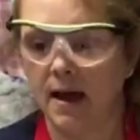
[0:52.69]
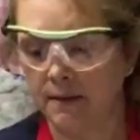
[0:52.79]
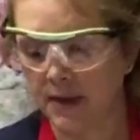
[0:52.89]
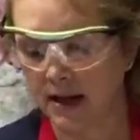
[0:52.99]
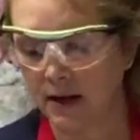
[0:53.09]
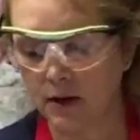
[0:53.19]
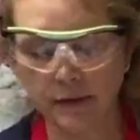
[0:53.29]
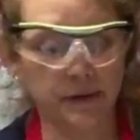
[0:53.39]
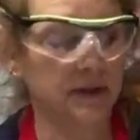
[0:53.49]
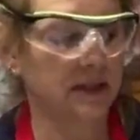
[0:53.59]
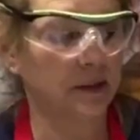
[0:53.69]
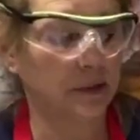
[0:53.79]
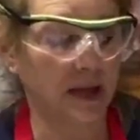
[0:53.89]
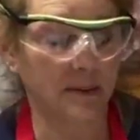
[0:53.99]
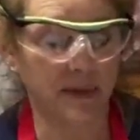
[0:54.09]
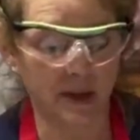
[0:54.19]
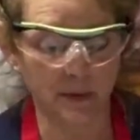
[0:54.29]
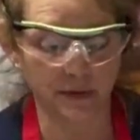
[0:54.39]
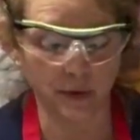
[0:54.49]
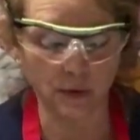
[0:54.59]
And then I also did the same thing
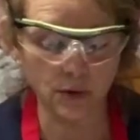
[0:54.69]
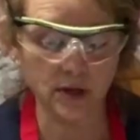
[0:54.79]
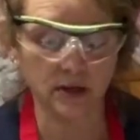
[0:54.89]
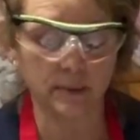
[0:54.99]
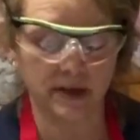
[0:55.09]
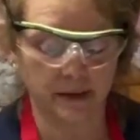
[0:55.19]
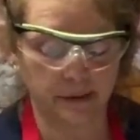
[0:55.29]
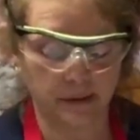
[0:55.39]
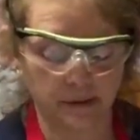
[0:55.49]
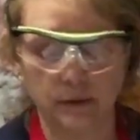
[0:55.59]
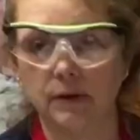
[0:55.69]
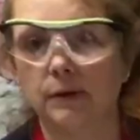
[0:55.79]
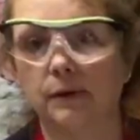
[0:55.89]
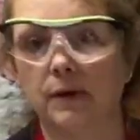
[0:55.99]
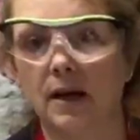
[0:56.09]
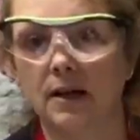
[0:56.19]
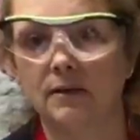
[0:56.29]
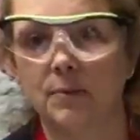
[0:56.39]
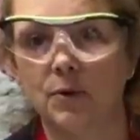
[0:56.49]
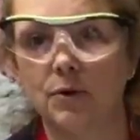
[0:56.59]
with the oil, because these oils are kind
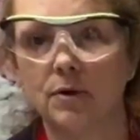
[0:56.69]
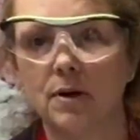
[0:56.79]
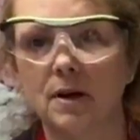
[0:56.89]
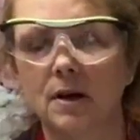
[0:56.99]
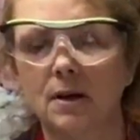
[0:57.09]
of more